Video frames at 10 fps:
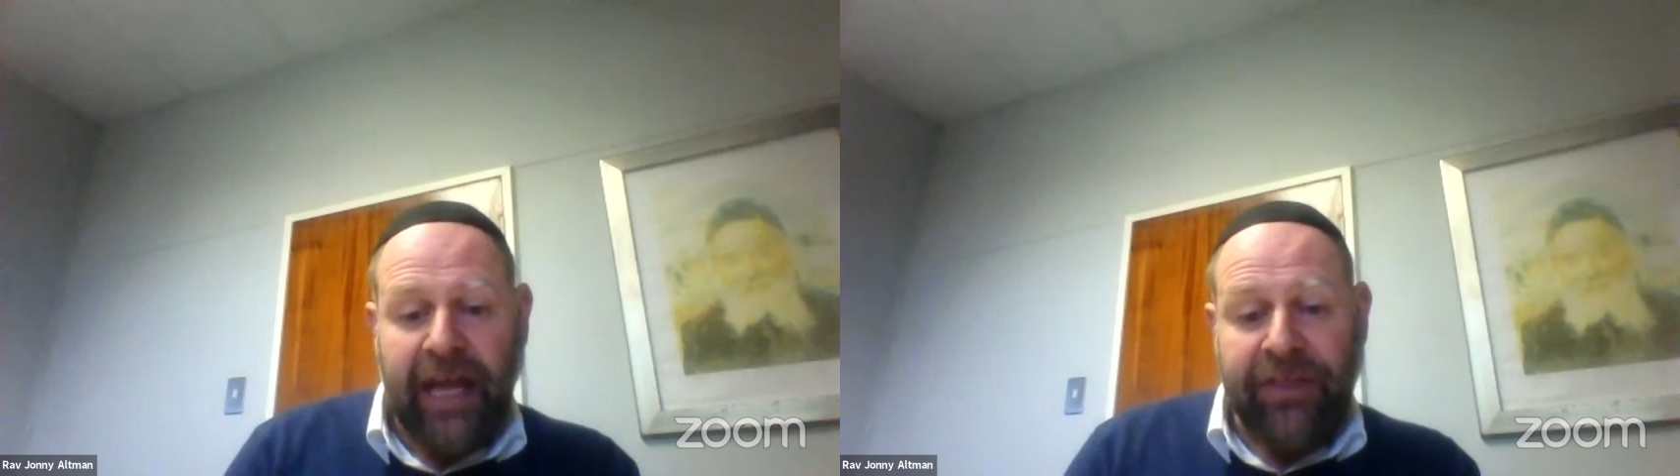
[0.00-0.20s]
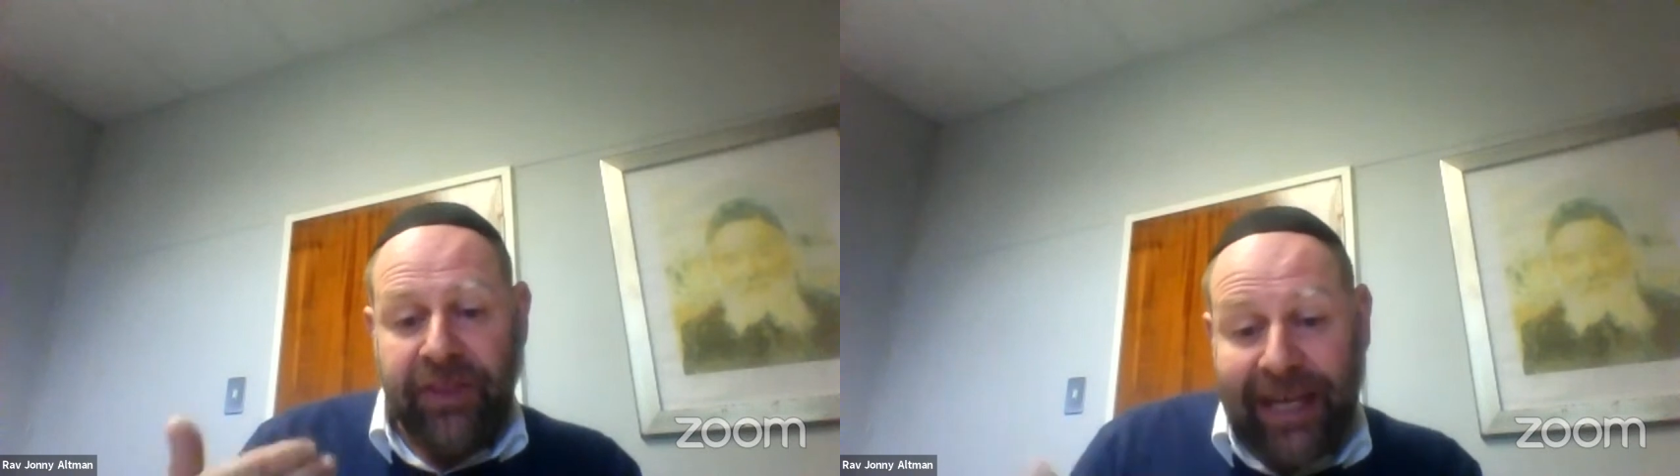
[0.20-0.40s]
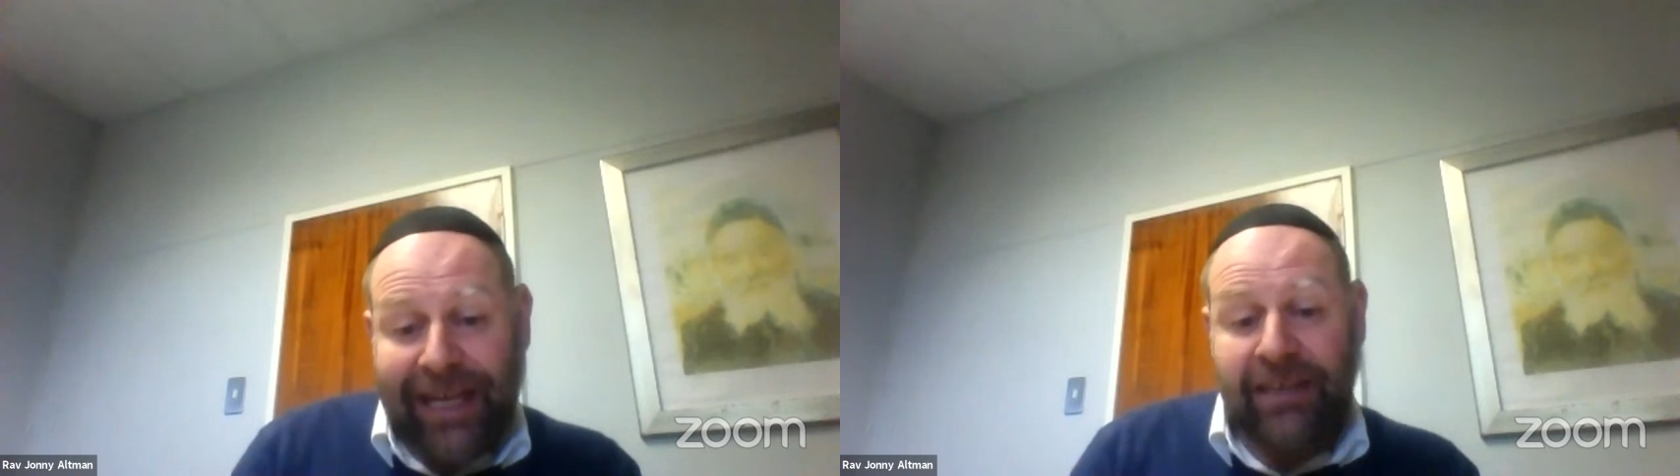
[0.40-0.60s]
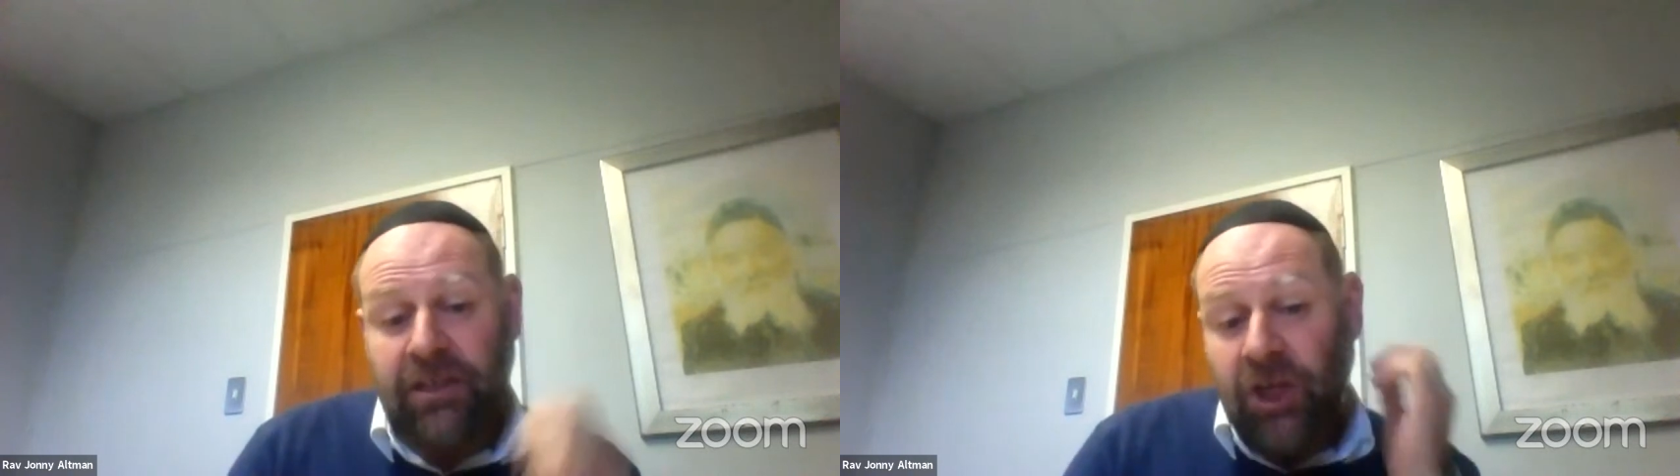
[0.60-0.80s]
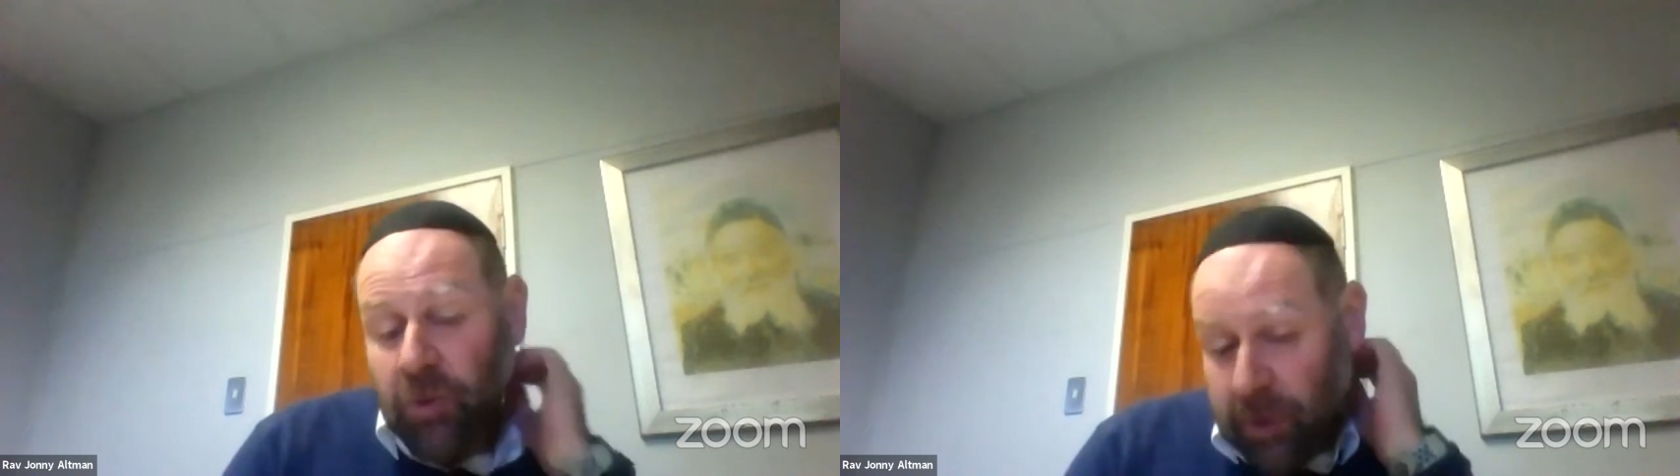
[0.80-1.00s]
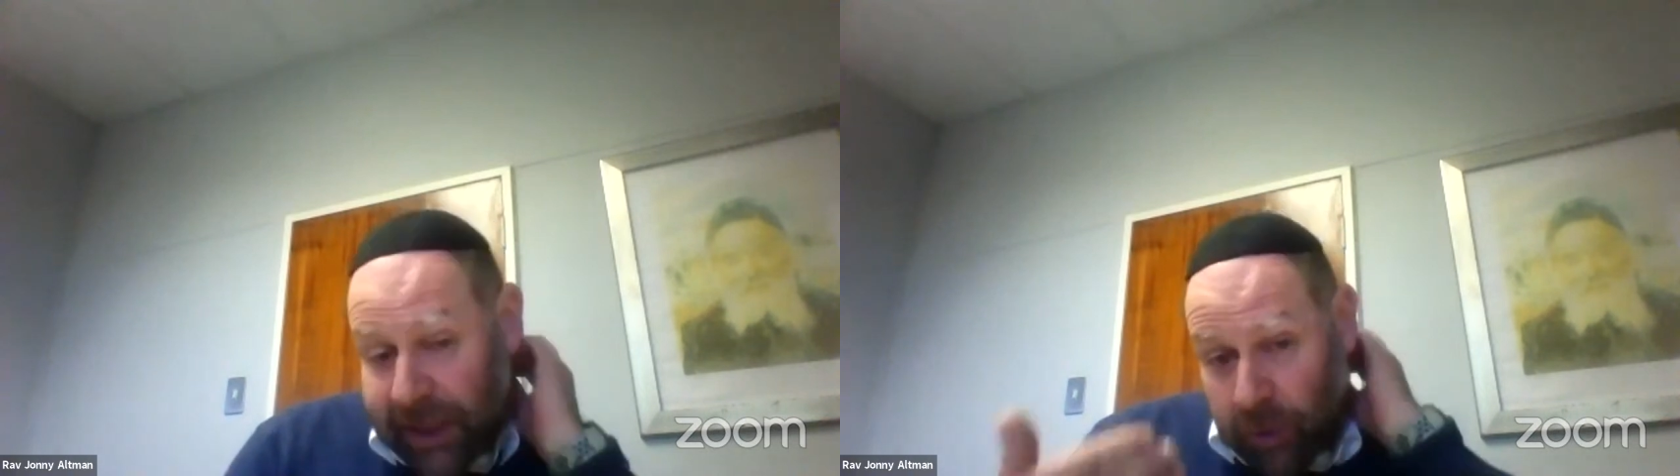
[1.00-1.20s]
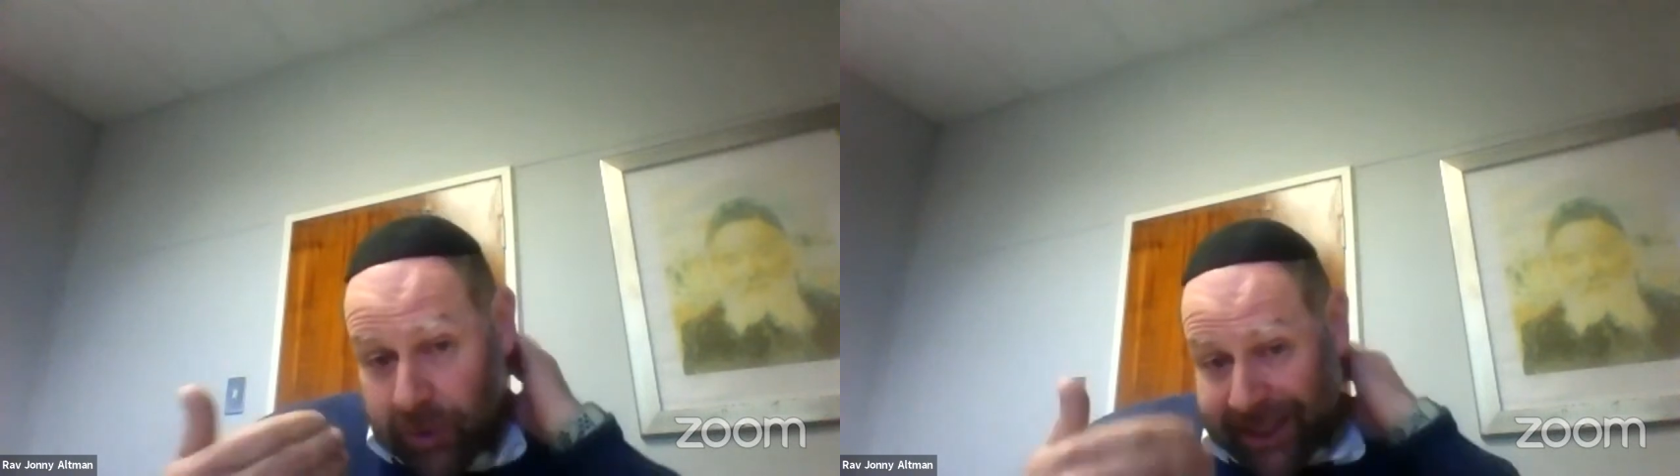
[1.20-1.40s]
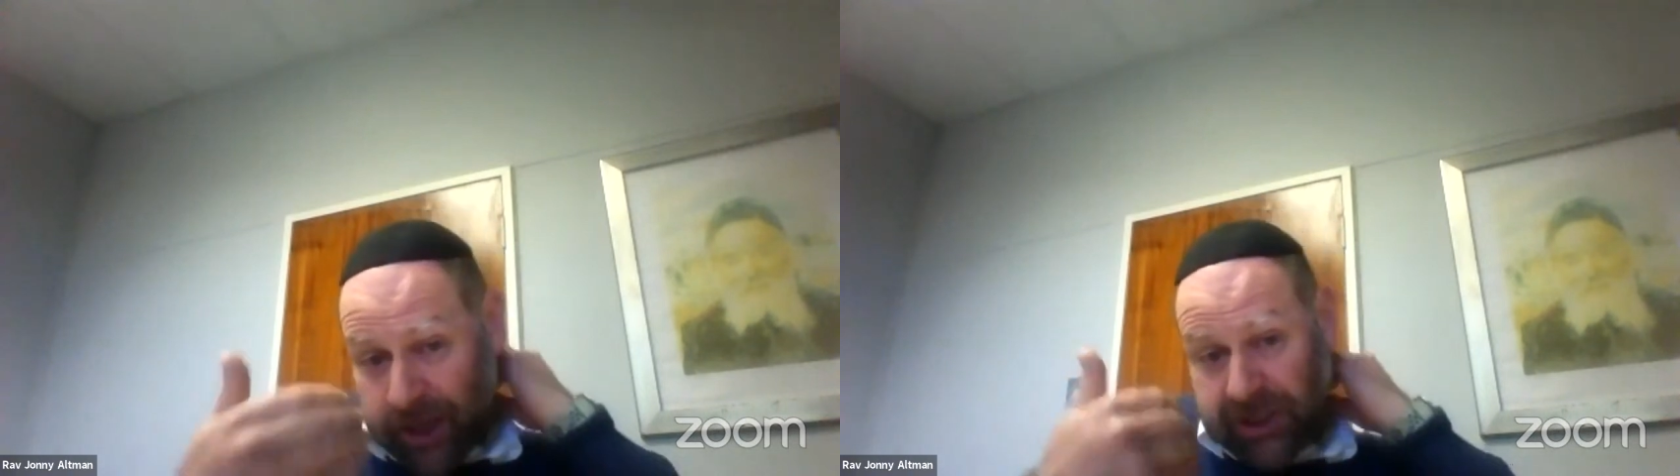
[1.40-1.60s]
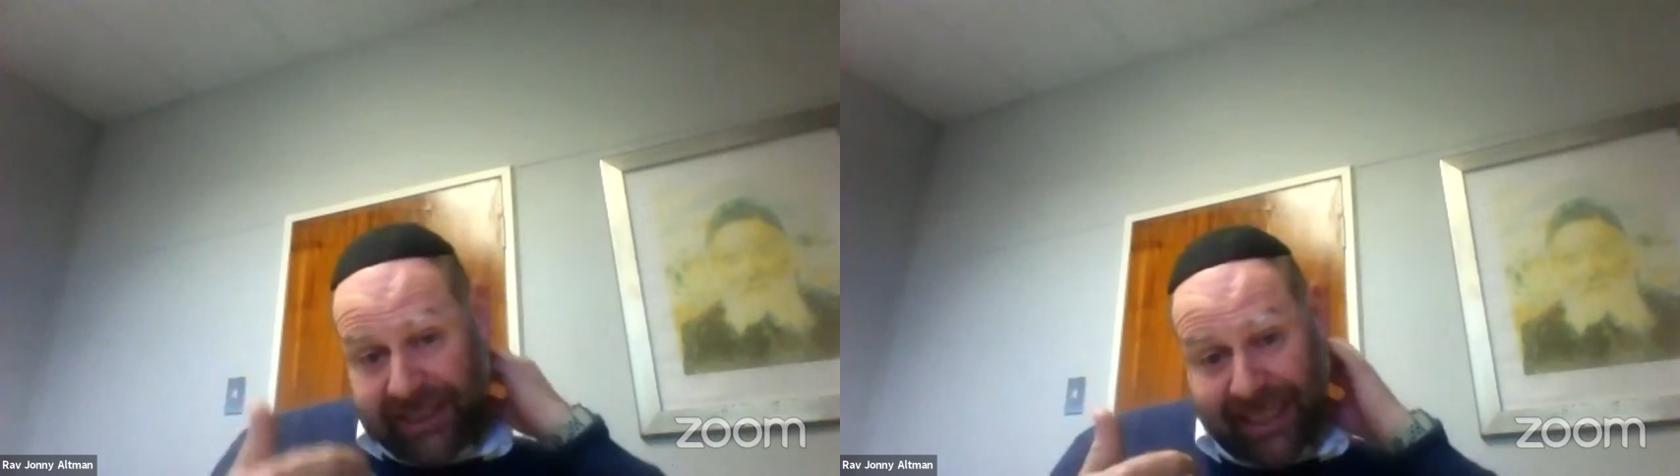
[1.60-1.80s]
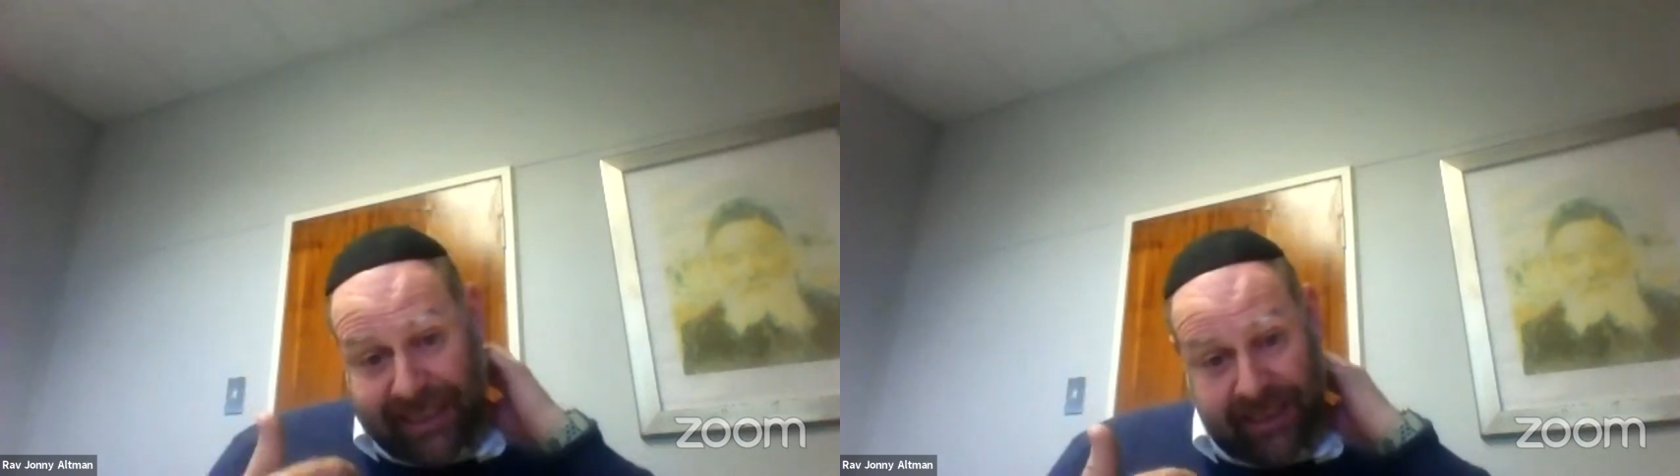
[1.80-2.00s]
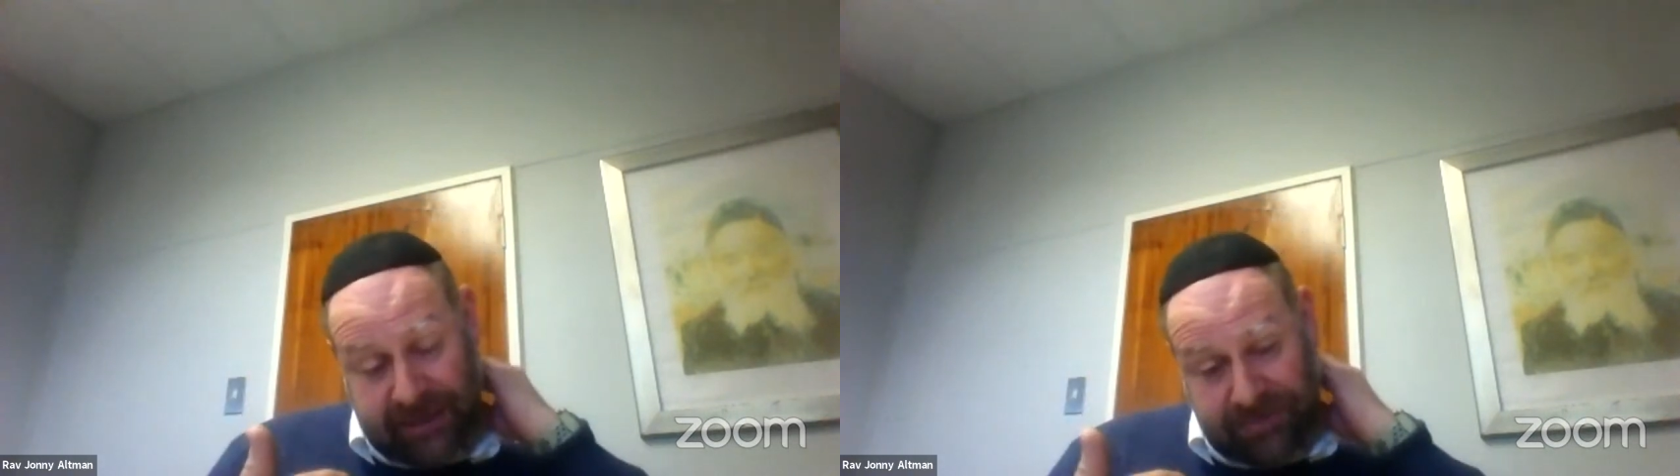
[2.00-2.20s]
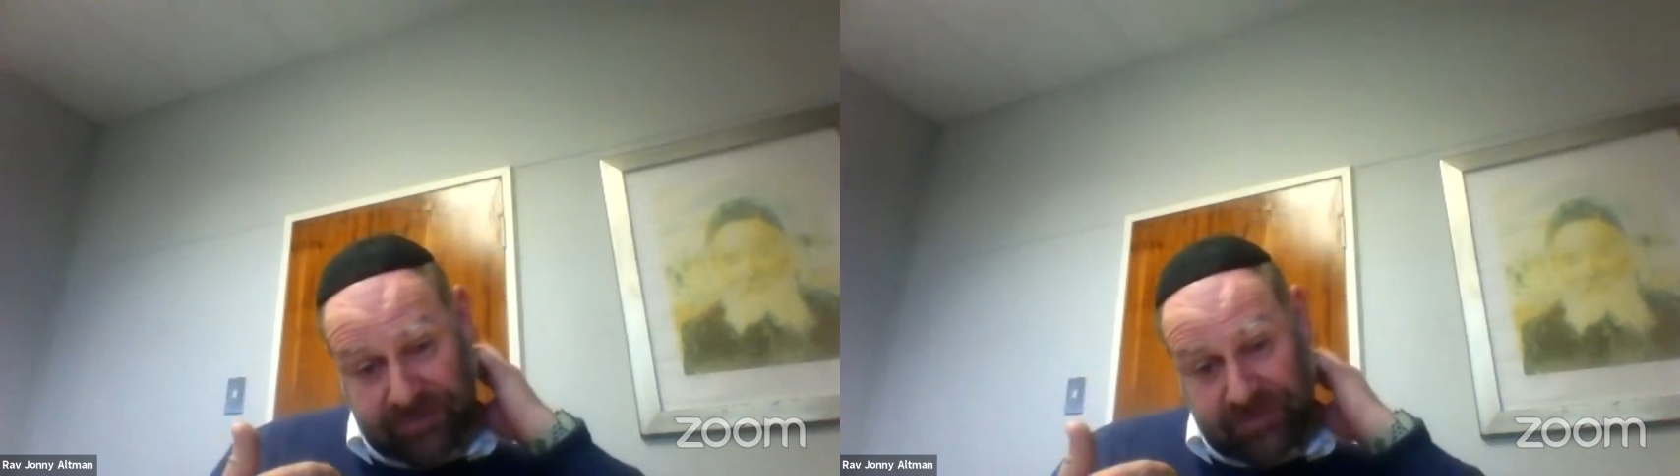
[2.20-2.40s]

And then, now we don't say this,